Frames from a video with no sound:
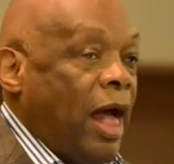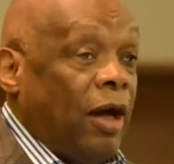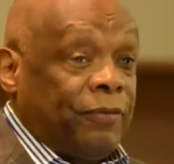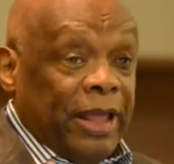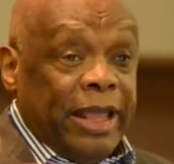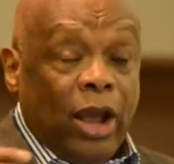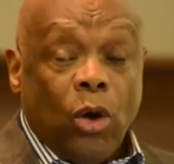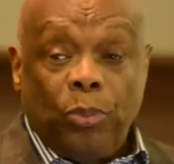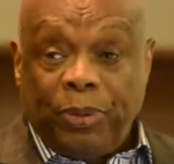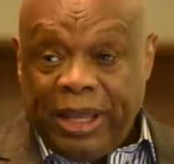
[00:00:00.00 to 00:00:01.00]
of
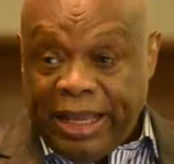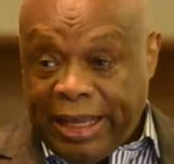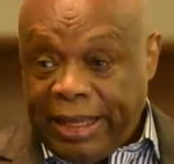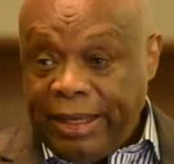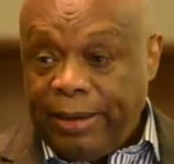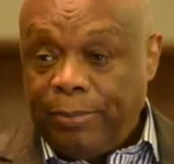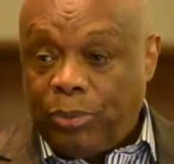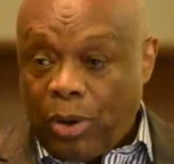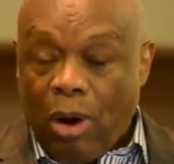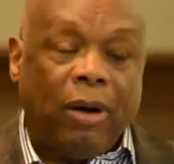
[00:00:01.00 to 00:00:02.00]
EOP
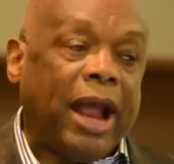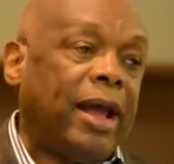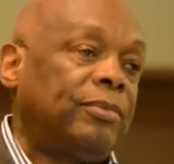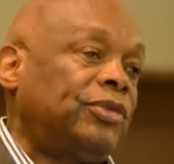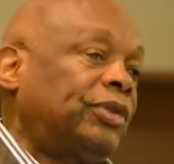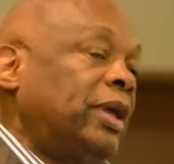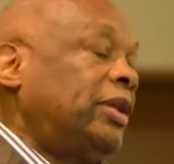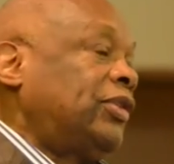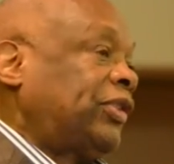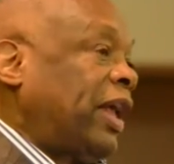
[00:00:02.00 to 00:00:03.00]
programs
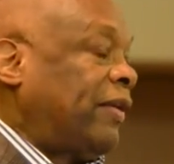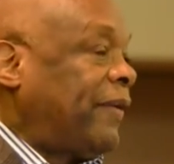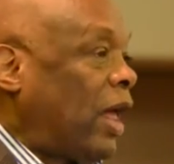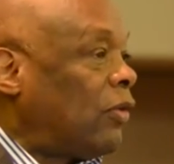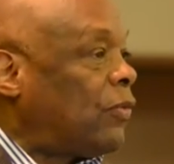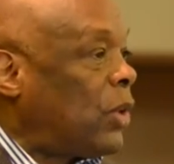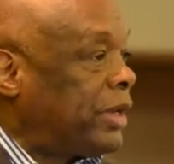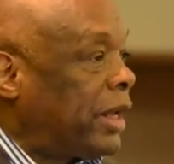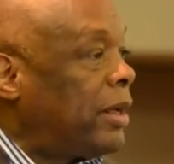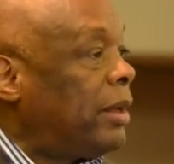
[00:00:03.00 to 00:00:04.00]
in the state of
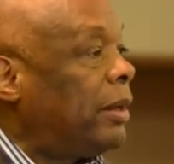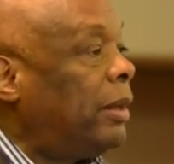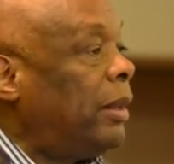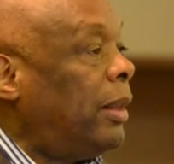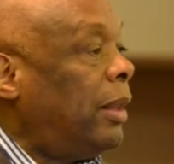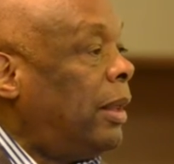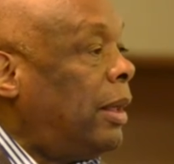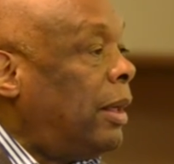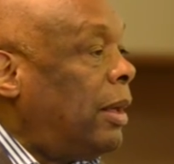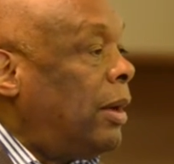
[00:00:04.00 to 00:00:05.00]
California,
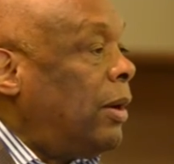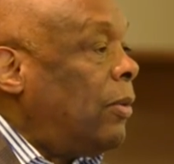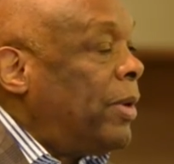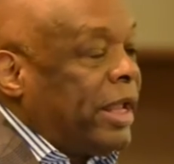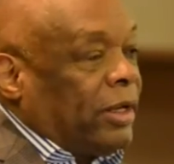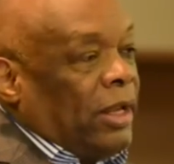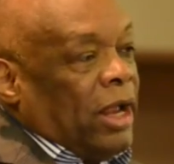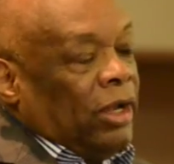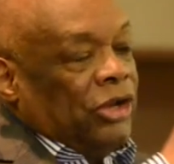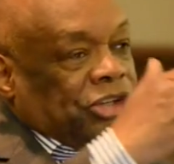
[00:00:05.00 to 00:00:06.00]
we
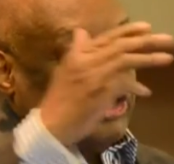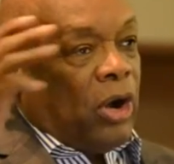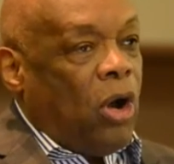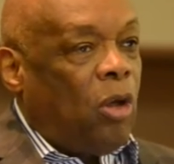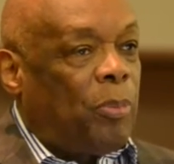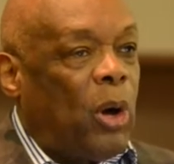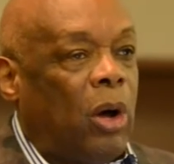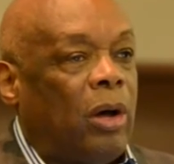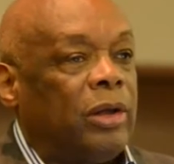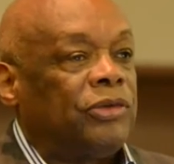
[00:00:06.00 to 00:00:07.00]
clearly should all
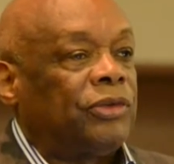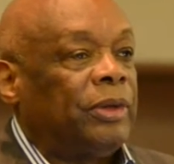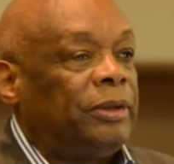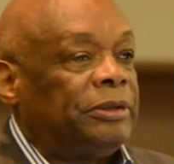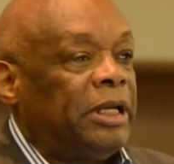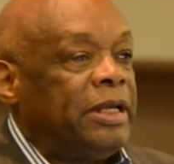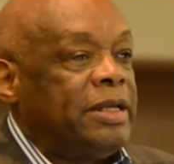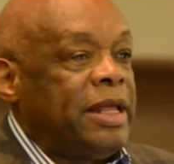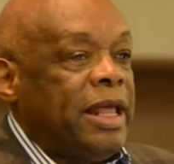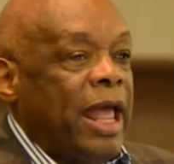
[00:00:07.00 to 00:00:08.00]
pause.
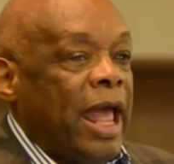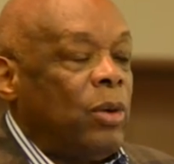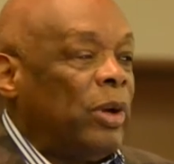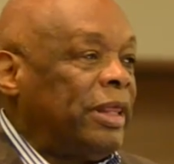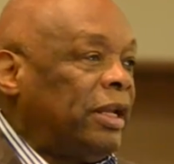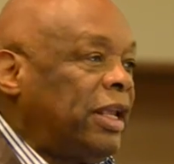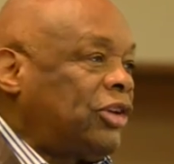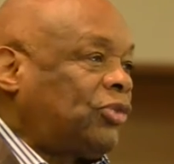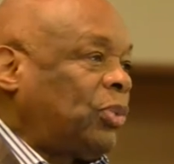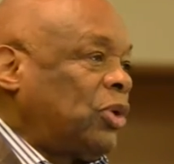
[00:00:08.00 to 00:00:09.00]
And when the
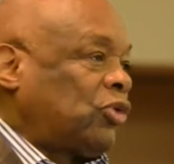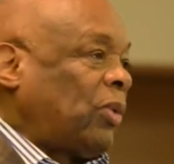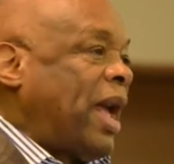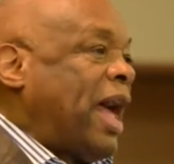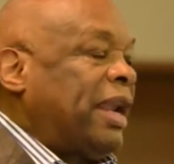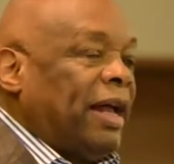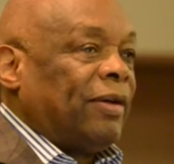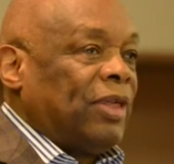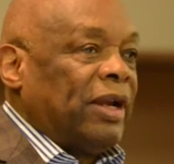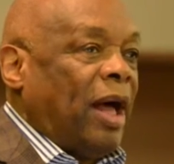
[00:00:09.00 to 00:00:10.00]
list was read
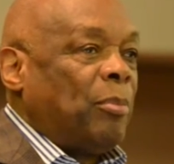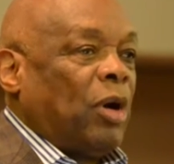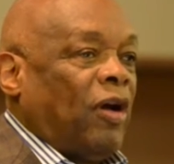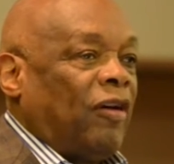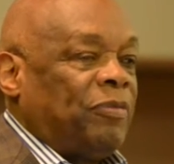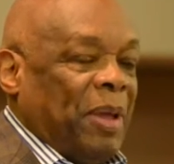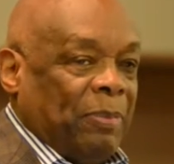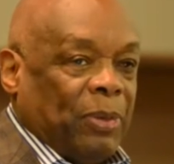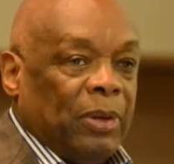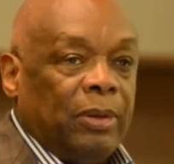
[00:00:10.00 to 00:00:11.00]
of the number of
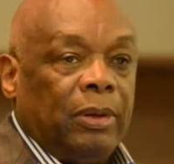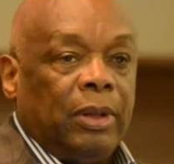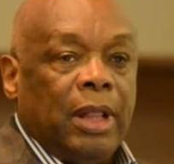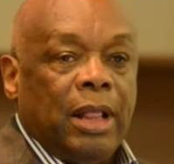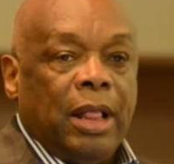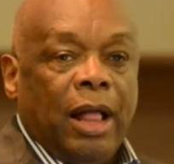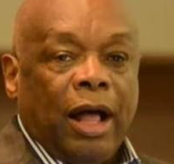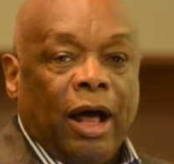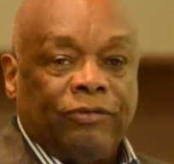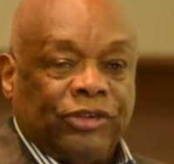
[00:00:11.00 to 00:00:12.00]
people
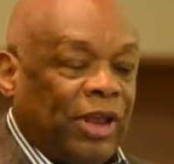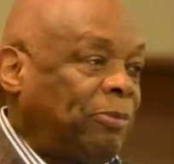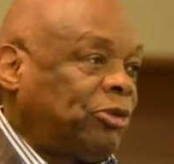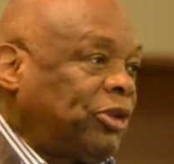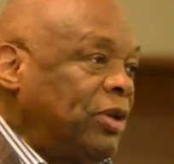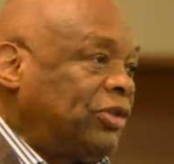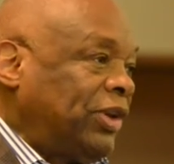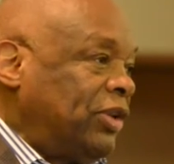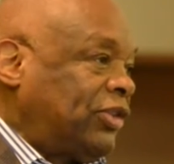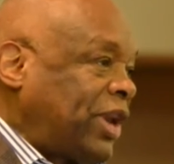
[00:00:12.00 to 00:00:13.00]
of
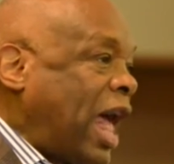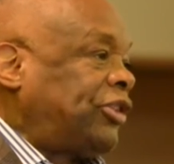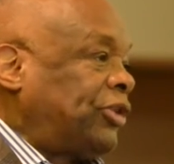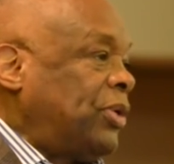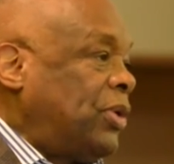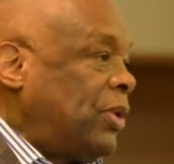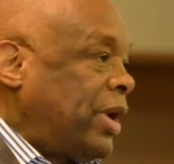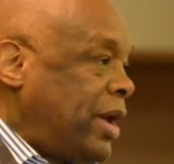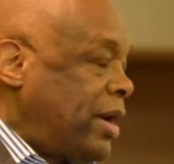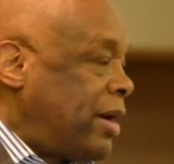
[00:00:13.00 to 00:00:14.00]
substance and stature who were
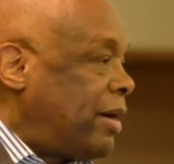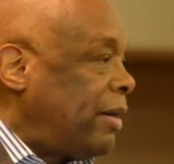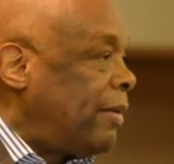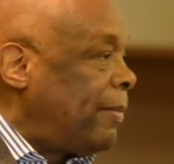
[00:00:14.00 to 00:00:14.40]
here,